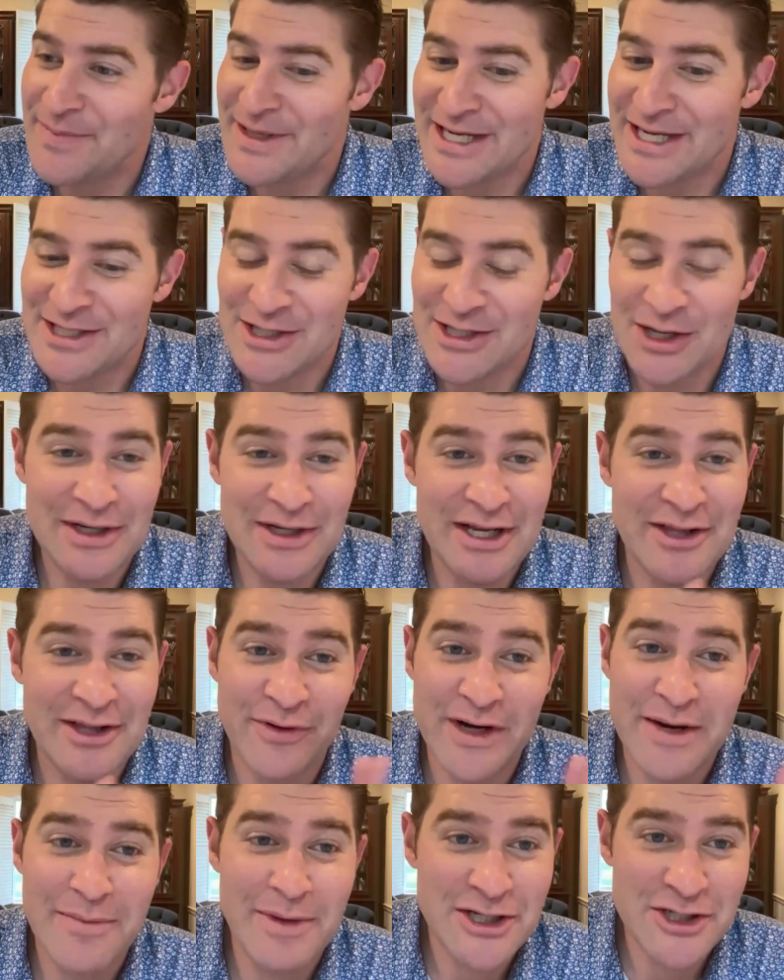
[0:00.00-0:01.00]
He's only
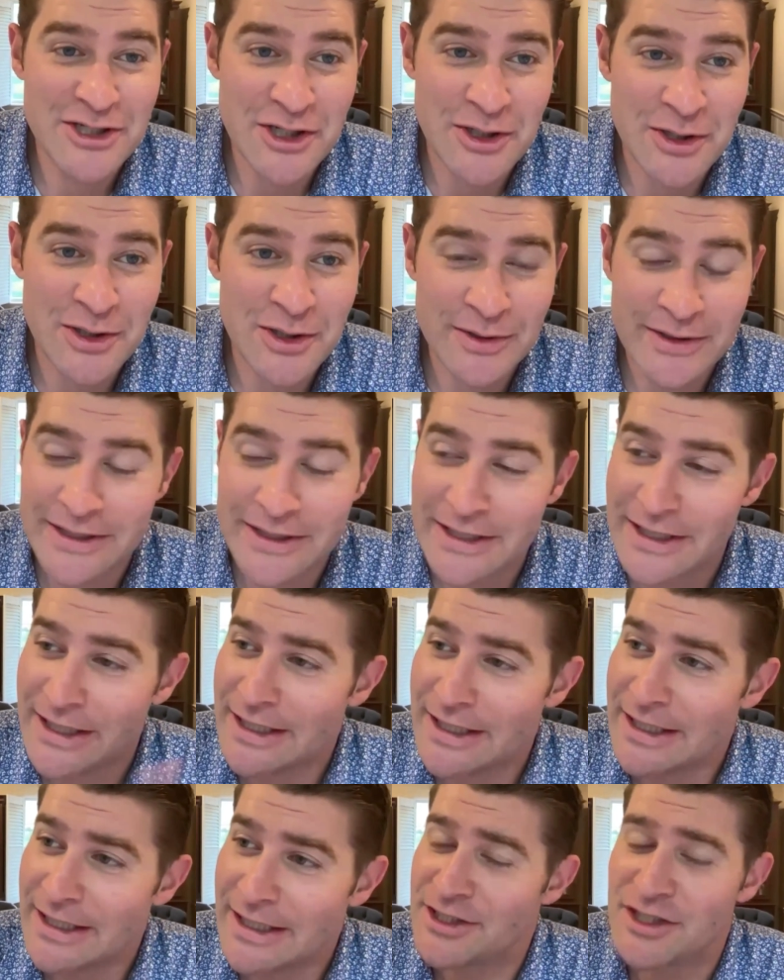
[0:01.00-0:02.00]
3 months old.
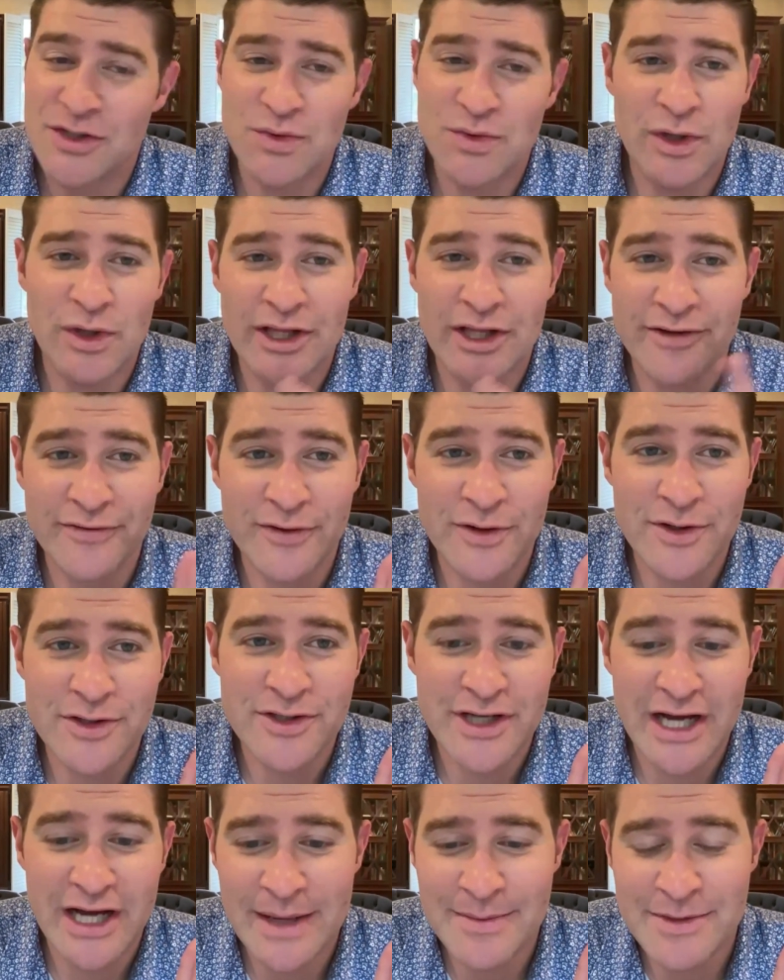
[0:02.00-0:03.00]
This is one of the
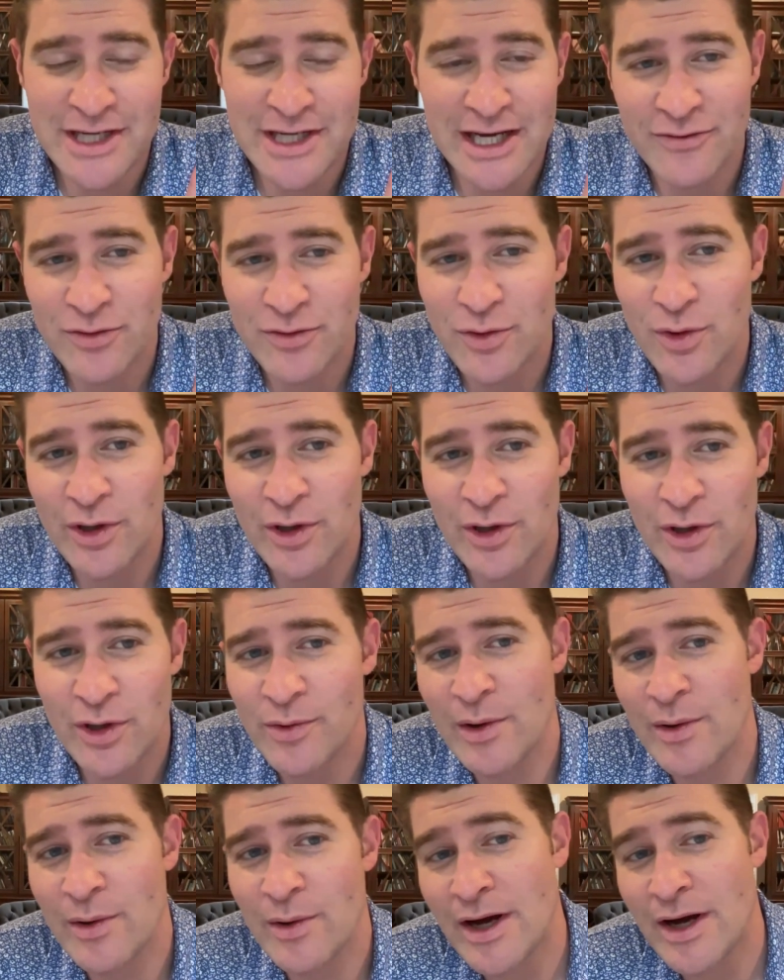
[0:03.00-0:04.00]
first times I've quote
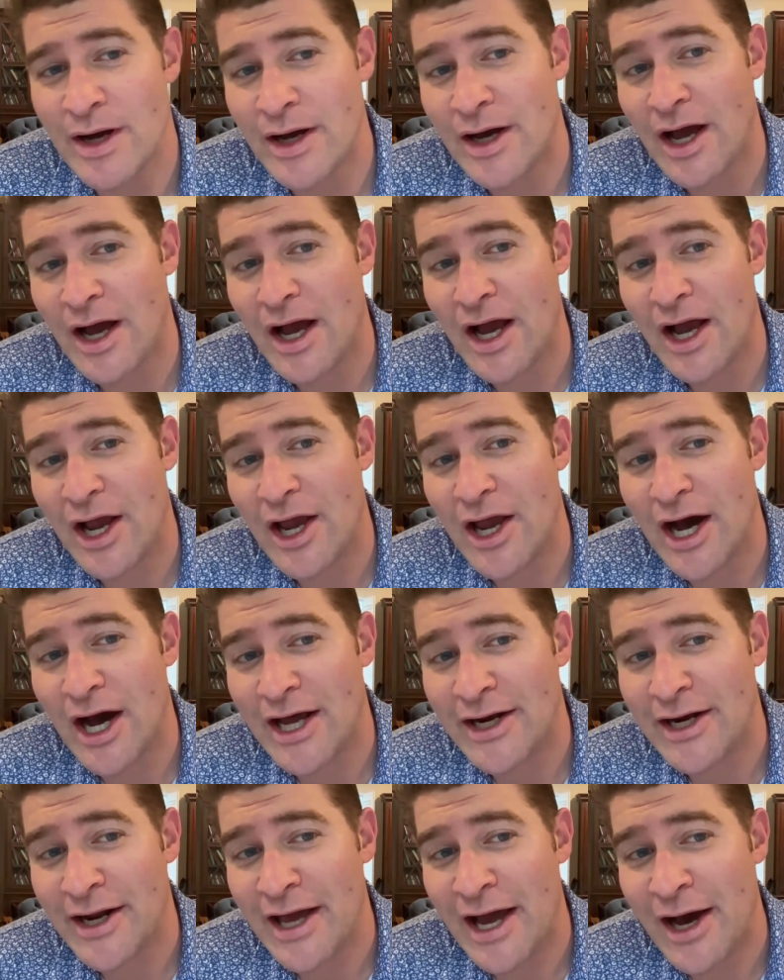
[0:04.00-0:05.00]
unquote
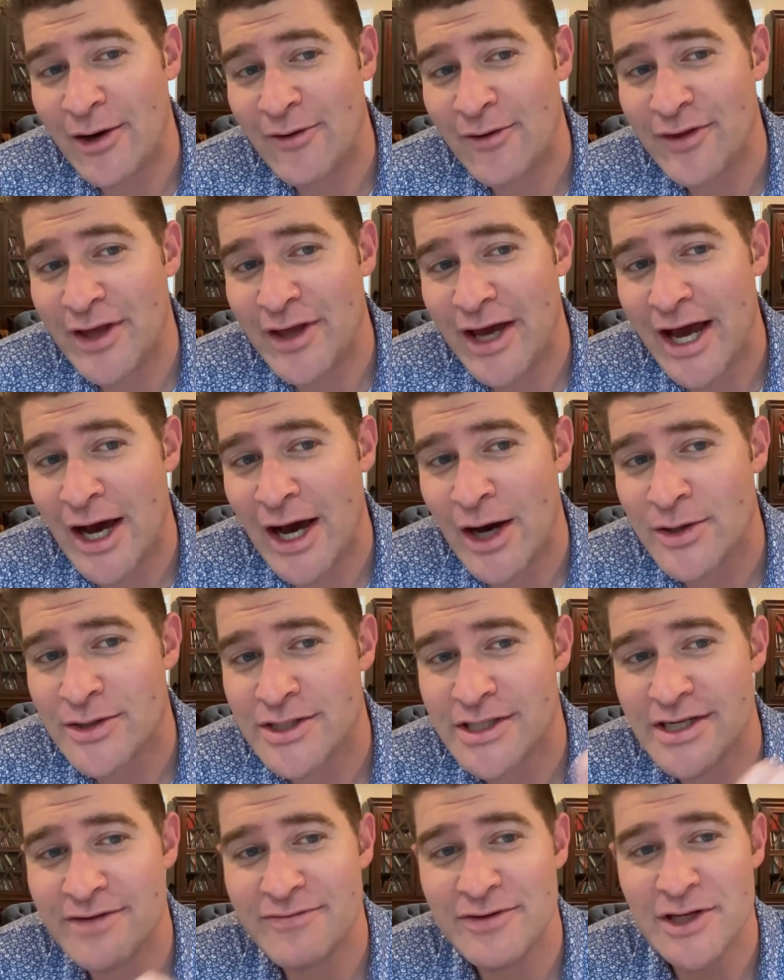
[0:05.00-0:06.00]
gotten out of the
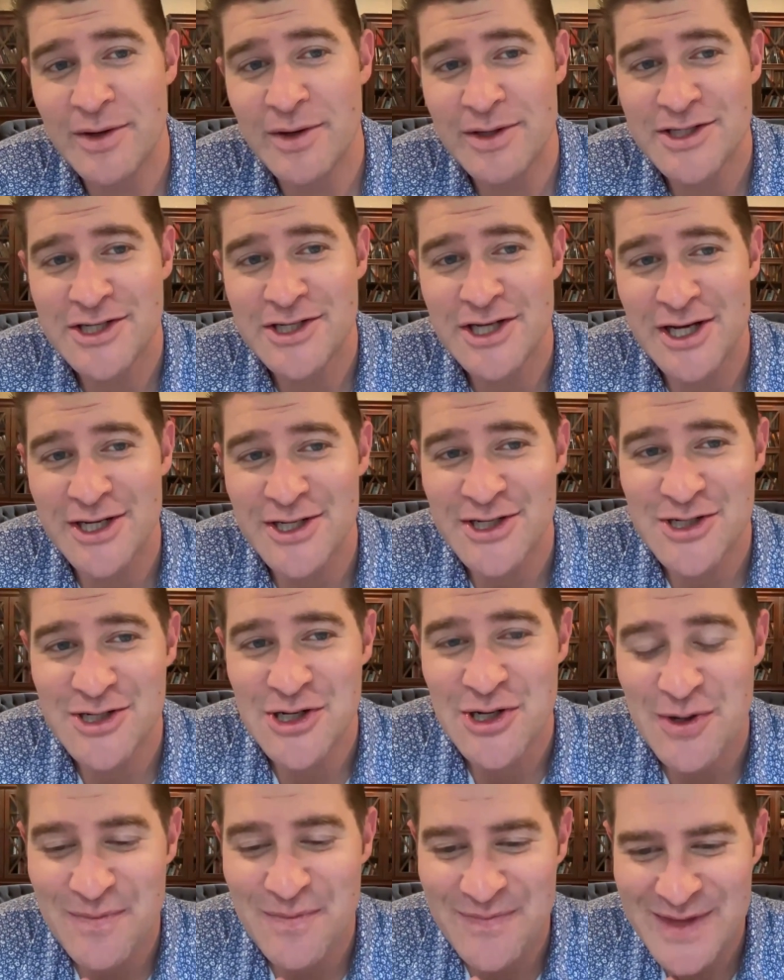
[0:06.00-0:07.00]
house, even though it's on
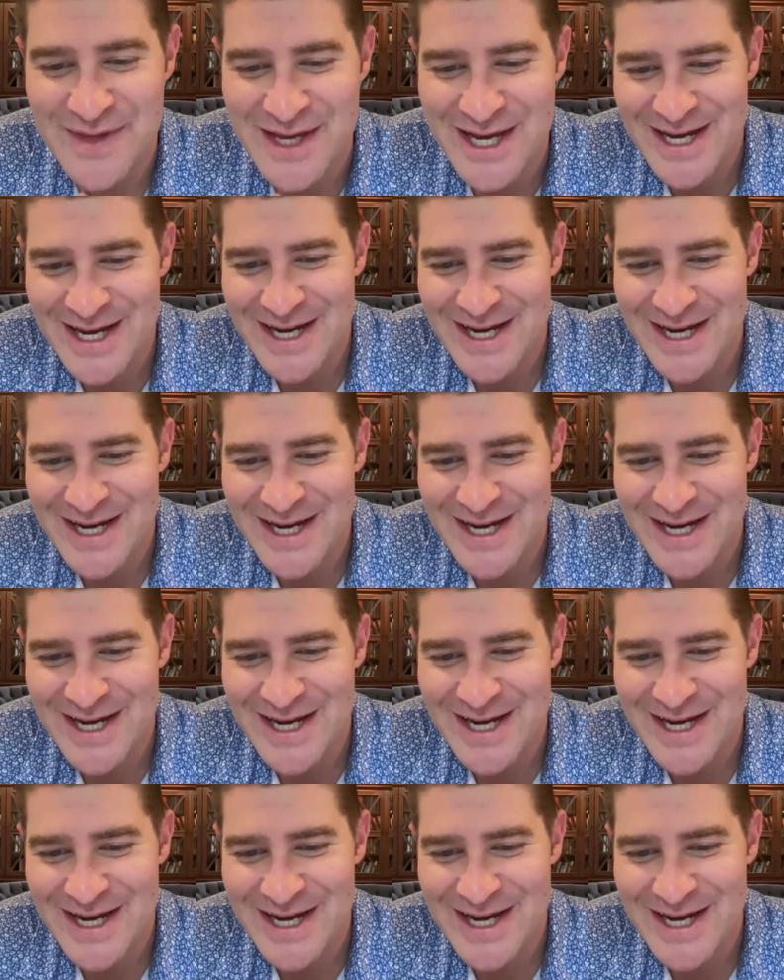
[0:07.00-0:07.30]
Zoom.